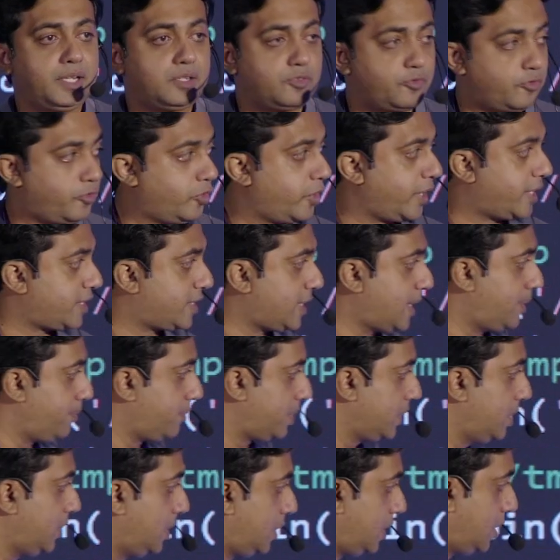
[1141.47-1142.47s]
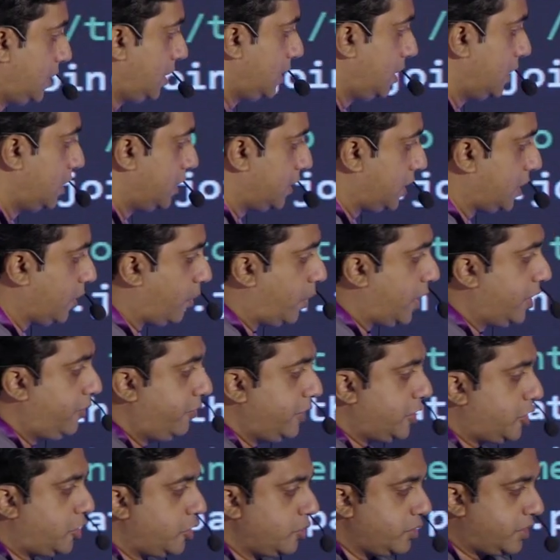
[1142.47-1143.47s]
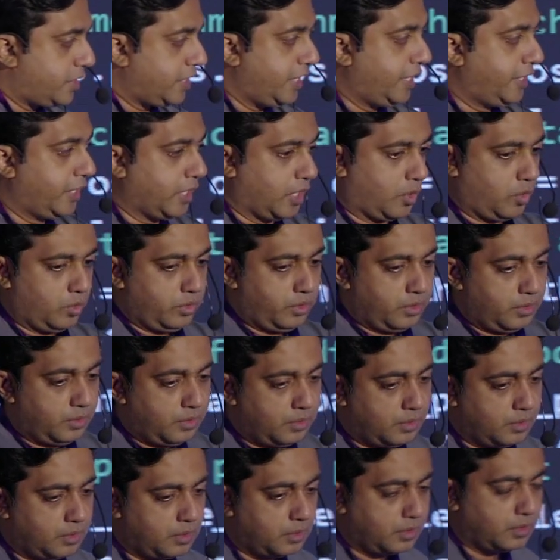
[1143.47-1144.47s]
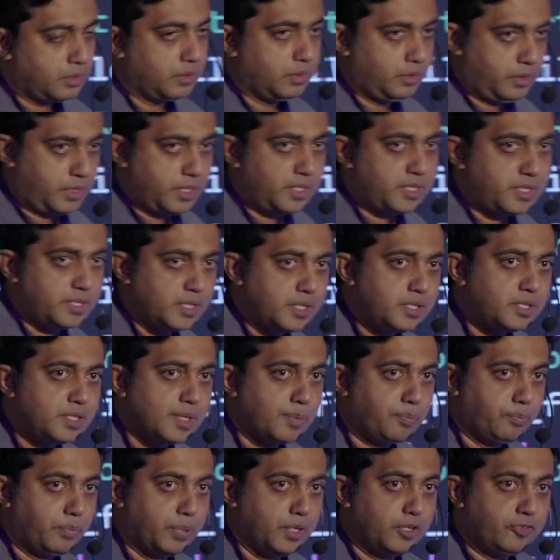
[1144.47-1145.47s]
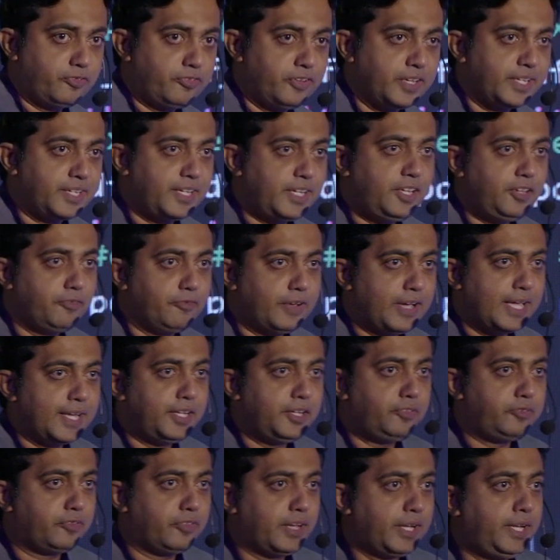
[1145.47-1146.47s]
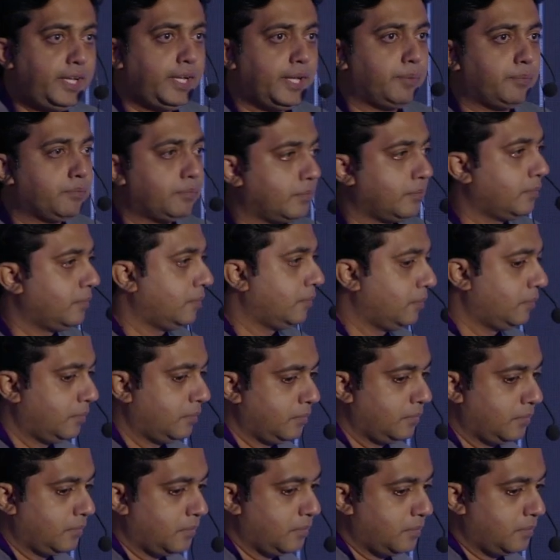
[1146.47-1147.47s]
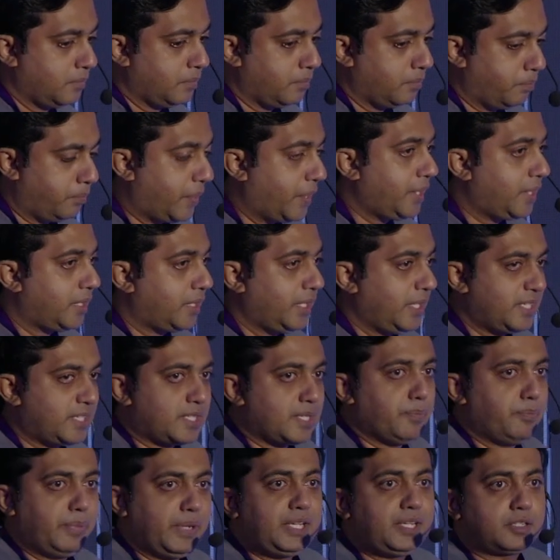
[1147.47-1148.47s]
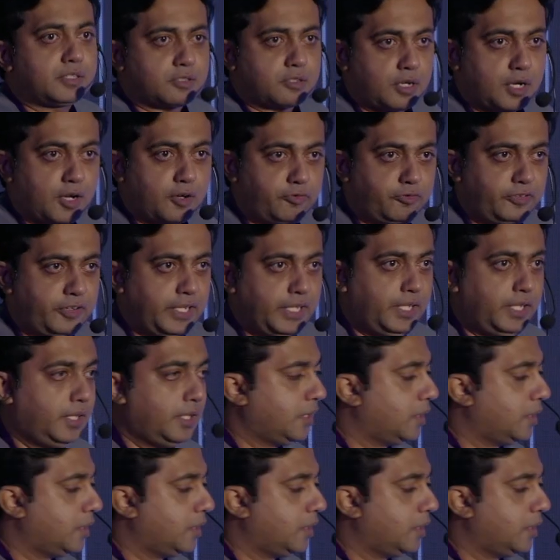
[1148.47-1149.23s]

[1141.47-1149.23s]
For example, the one which you see down, this is a perfectly valid file name, but it's a bit crafty.